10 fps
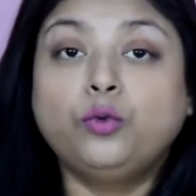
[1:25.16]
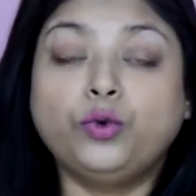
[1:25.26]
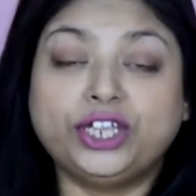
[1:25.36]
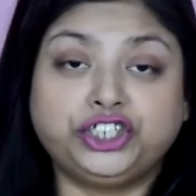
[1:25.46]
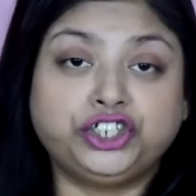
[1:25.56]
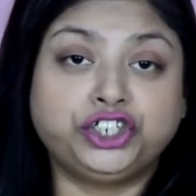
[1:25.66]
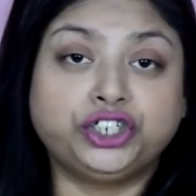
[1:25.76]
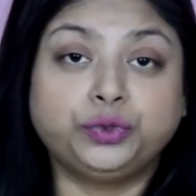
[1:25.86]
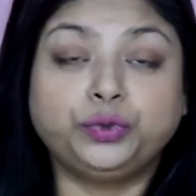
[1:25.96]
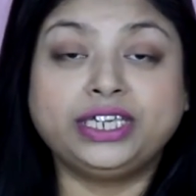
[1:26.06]

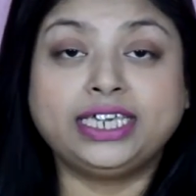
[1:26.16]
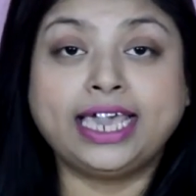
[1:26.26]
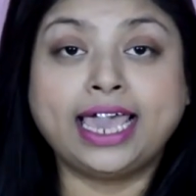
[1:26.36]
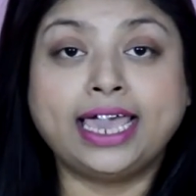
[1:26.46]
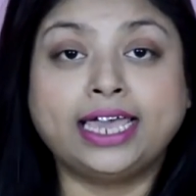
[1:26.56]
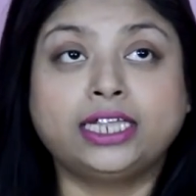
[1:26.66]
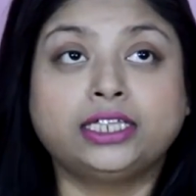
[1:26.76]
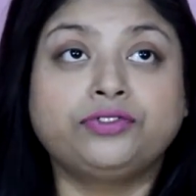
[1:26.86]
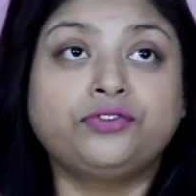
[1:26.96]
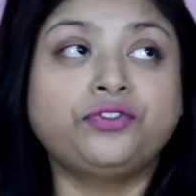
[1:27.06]
which we
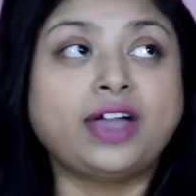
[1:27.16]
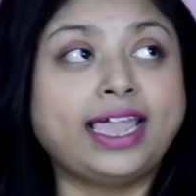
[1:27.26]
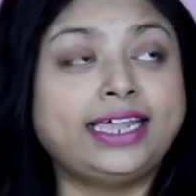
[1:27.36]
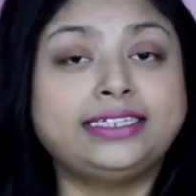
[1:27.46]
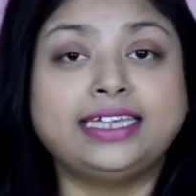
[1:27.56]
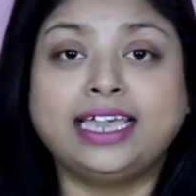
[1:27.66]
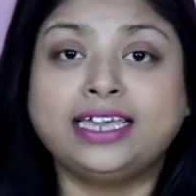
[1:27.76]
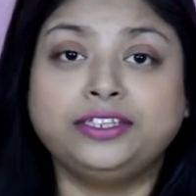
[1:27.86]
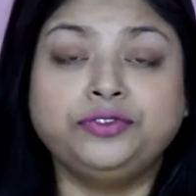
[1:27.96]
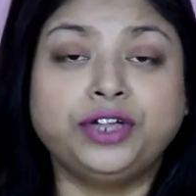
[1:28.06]
can find
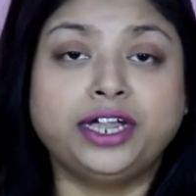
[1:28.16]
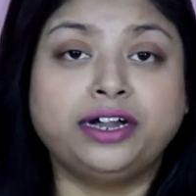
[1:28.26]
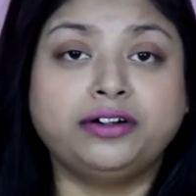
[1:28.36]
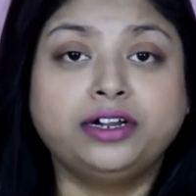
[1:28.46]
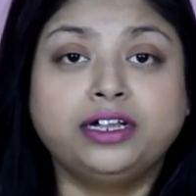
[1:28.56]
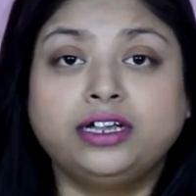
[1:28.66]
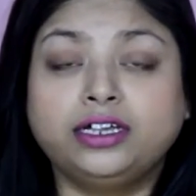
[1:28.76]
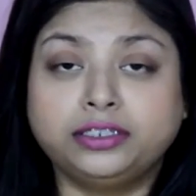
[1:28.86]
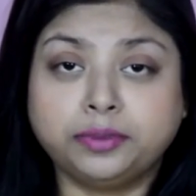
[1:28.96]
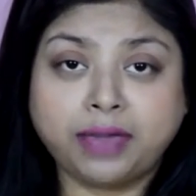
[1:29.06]
anywhere
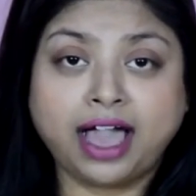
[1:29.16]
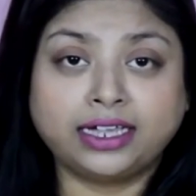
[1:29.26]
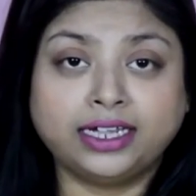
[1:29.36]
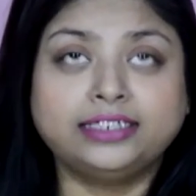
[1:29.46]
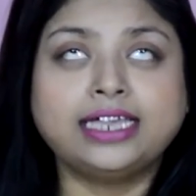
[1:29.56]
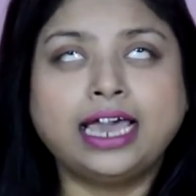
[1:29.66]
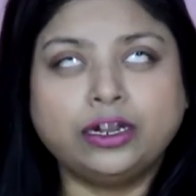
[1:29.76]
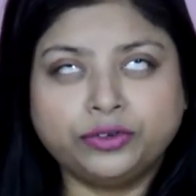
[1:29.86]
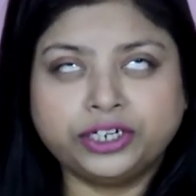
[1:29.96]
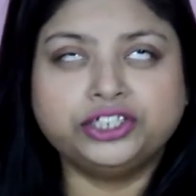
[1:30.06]
in the market.
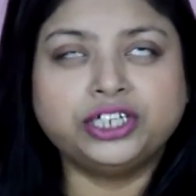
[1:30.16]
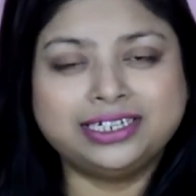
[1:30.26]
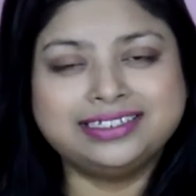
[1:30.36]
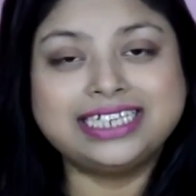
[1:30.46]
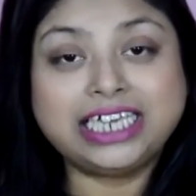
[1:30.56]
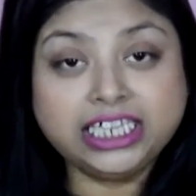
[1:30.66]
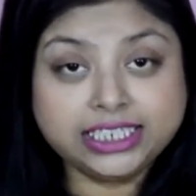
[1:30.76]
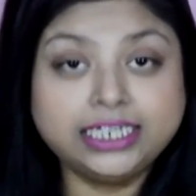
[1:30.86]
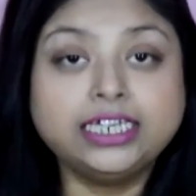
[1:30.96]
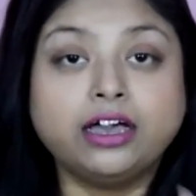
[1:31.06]
Aloe vera gel is
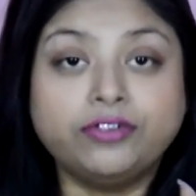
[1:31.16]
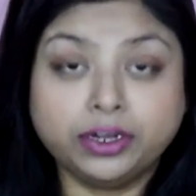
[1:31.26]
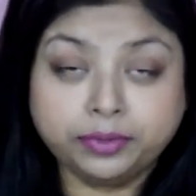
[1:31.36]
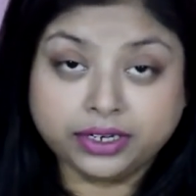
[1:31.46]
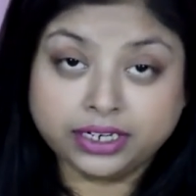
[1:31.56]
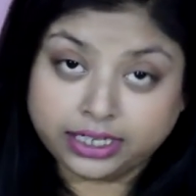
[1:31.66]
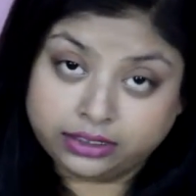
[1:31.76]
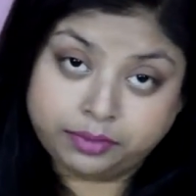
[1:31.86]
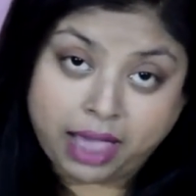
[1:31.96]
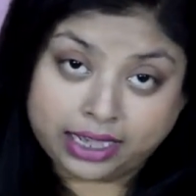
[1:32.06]
easily available in
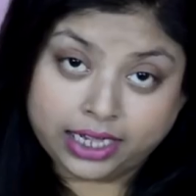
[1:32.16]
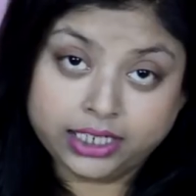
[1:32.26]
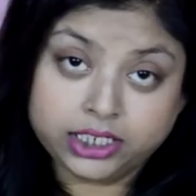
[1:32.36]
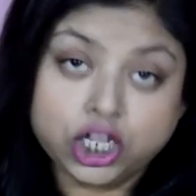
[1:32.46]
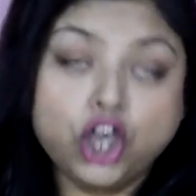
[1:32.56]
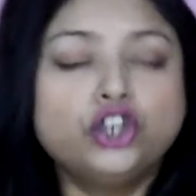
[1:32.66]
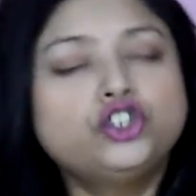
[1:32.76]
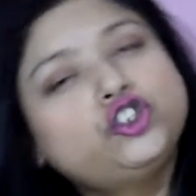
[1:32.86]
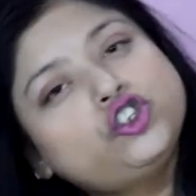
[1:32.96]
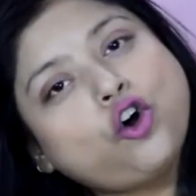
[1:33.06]
the market.
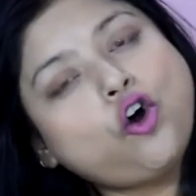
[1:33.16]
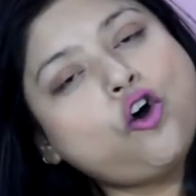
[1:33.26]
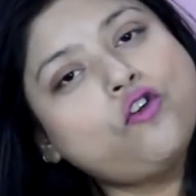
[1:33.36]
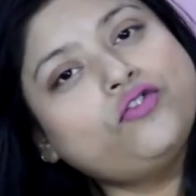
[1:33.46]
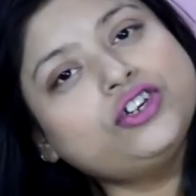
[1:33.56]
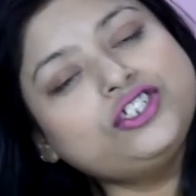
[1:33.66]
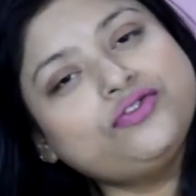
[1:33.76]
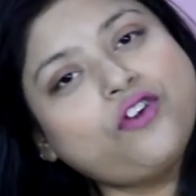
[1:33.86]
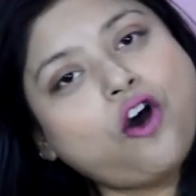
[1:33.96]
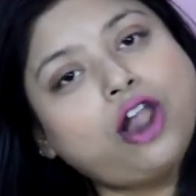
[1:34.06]
So first
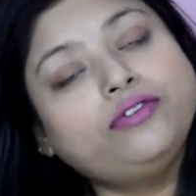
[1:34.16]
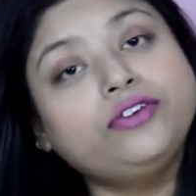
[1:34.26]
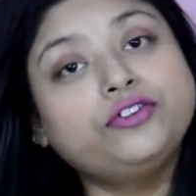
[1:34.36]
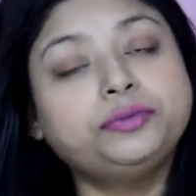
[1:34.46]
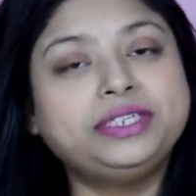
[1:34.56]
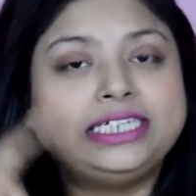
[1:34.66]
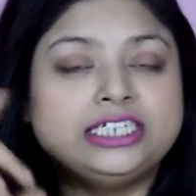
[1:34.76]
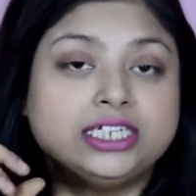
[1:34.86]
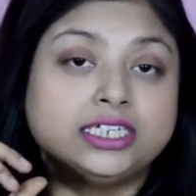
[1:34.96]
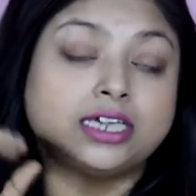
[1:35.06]
of all, we would be
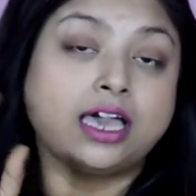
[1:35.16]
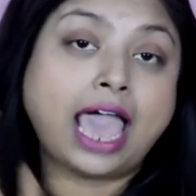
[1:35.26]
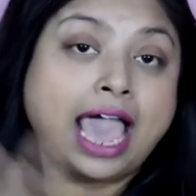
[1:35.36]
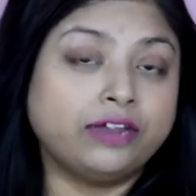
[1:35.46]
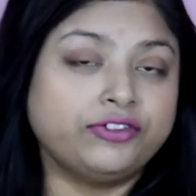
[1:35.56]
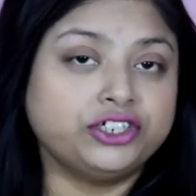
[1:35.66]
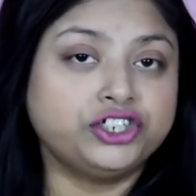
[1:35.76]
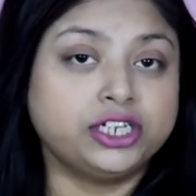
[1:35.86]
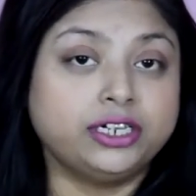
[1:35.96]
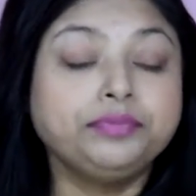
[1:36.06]
needing aloe vera
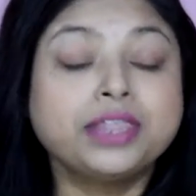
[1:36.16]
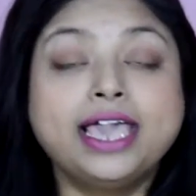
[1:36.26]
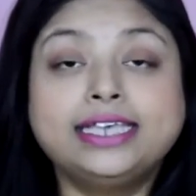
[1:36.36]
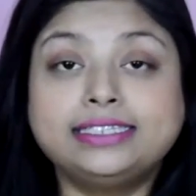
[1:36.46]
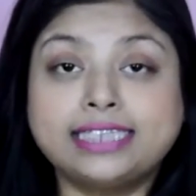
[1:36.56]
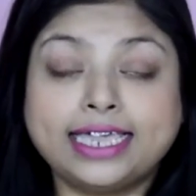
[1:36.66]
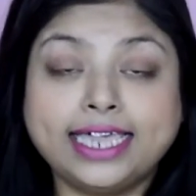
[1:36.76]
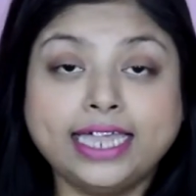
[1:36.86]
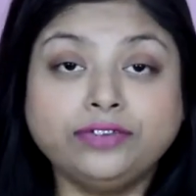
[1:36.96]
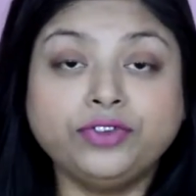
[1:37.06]
gel.
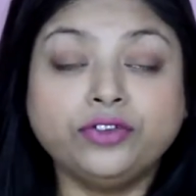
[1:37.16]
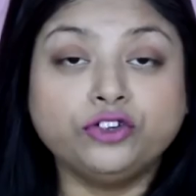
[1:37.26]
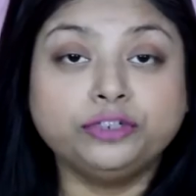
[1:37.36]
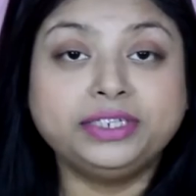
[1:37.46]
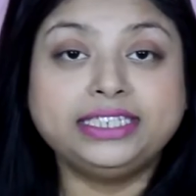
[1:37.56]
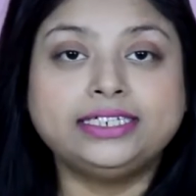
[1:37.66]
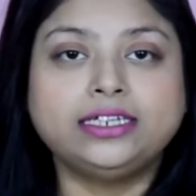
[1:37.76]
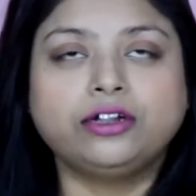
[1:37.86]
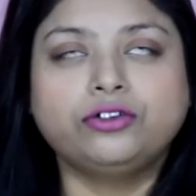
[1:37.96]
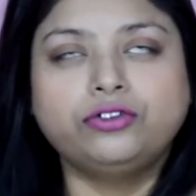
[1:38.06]
Second, we would be
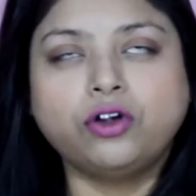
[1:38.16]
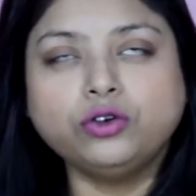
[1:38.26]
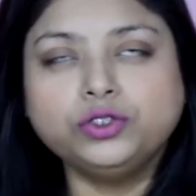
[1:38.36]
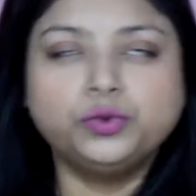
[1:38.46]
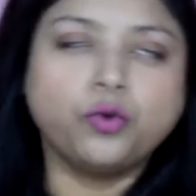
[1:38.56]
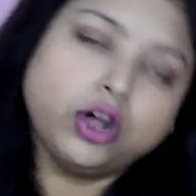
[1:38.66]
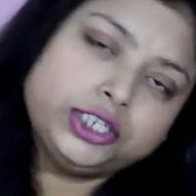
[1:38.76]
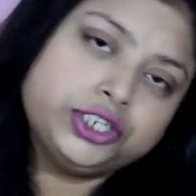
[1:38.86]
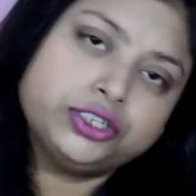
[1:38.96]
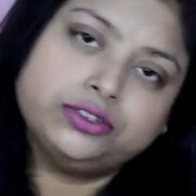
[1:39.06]
needing rose
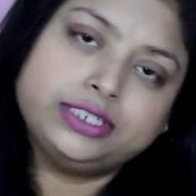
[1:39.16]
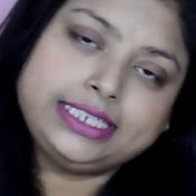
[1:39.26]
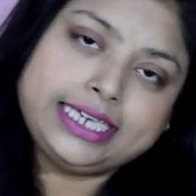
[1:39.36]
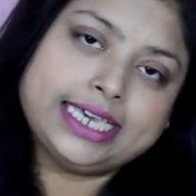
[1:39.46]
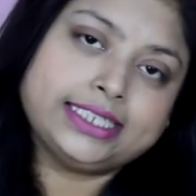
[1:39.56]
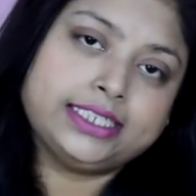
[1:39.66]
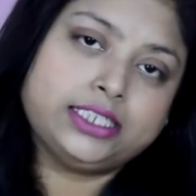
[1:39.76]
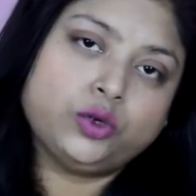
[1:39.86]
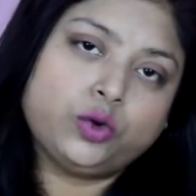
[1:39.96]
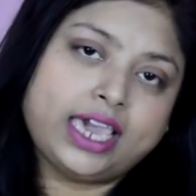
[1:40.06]
water. Yes,
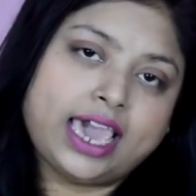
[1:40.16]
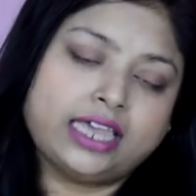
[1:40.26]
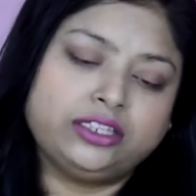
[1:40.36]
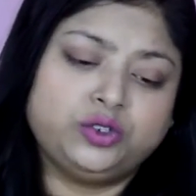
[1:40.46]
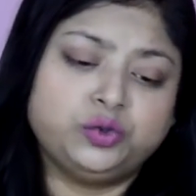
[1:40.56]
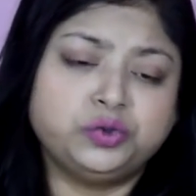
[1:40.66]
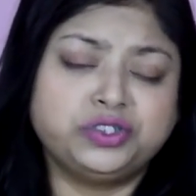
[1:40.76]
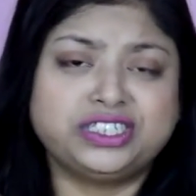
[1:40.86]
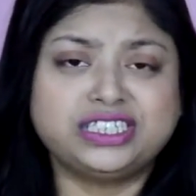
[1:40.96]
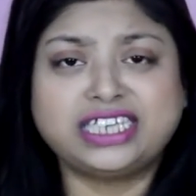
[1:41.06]
you can
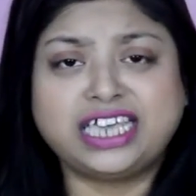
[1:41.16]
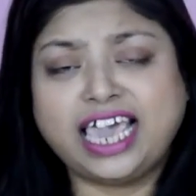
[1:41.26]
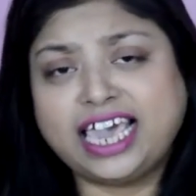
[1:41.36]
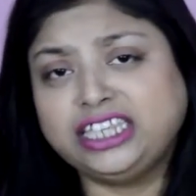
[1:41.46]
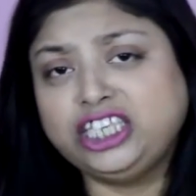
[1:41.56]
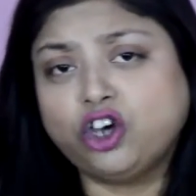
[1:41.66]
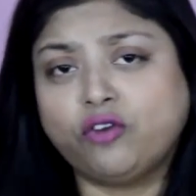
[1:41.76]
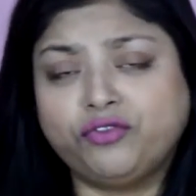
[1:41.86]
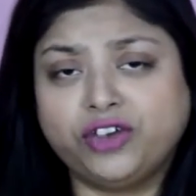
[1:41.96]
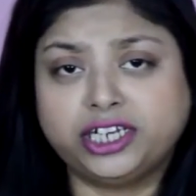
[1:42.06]
use any
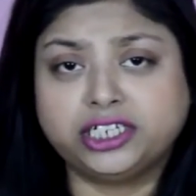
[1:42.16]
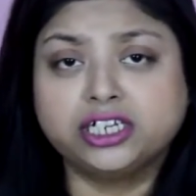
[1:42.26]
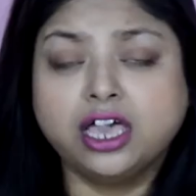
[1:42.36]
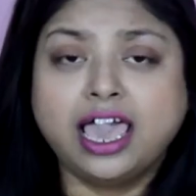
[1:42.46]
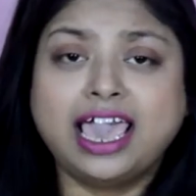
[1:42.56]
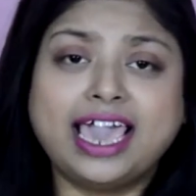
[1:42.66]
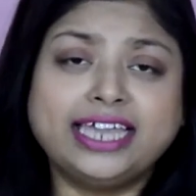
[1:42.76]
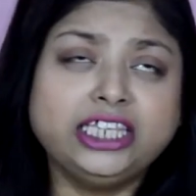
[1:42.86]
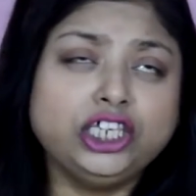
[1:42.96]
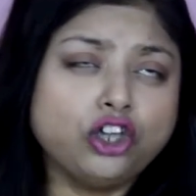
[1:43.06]
of it,
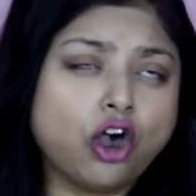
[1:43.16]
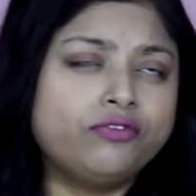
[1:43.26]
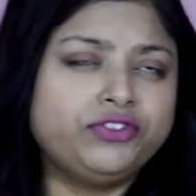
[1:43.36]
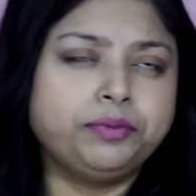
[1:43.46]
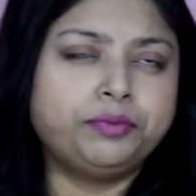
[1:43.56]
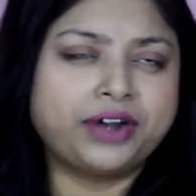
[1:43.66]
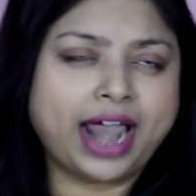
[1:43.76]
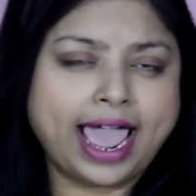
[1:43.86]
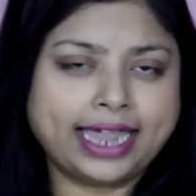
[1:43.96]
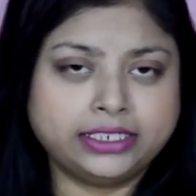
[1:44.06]
any of the
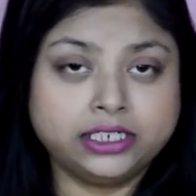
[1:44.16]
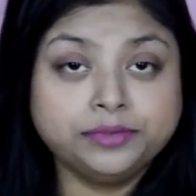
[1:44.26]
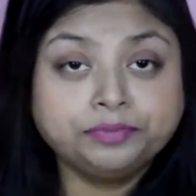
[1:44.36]
brand.